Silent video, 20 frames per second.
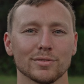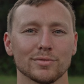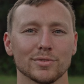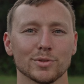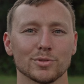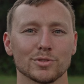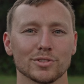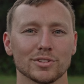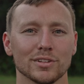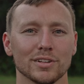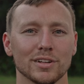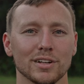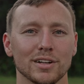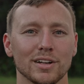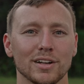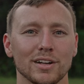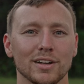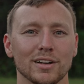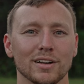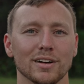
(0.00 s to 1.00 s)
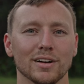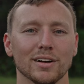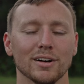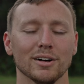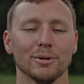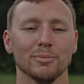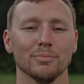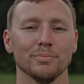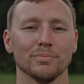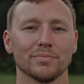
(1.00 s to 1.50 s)
the future.
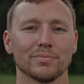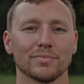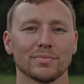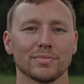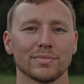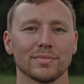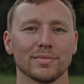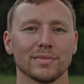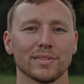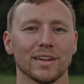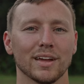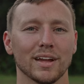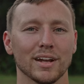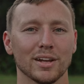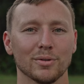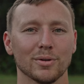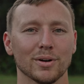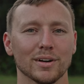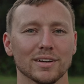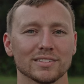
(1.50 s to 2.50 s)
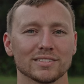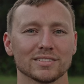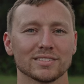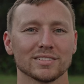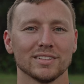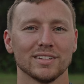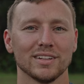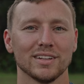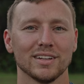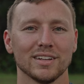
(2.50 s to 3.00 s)
Um, anyways,
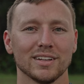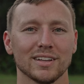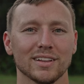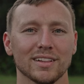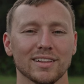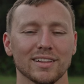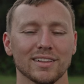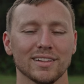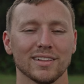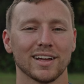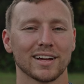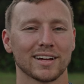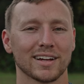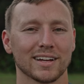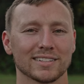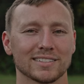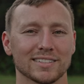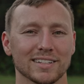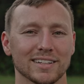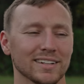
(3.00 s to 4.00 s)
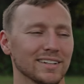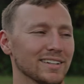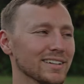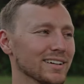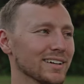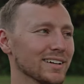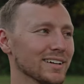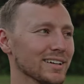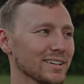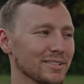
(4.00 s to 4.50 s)
like I said,
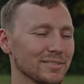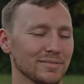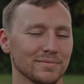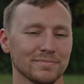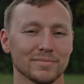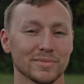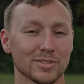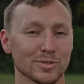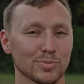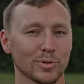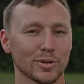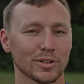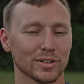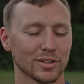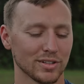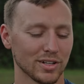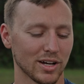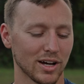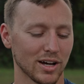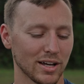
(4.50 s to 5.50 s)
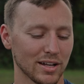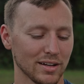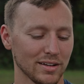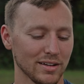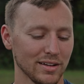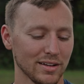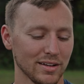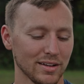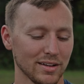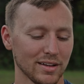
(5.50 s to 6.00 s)
uh, it's a pretty good dot.
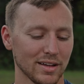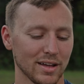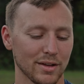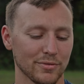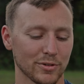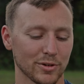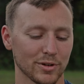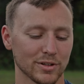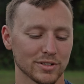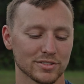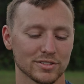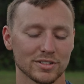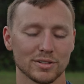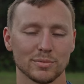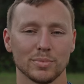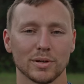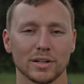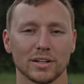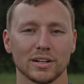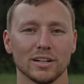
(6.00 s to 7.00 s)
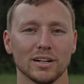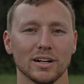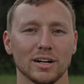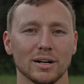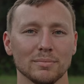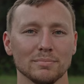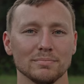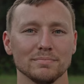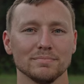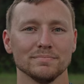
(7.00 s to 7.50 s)
If you're interested in picking it up,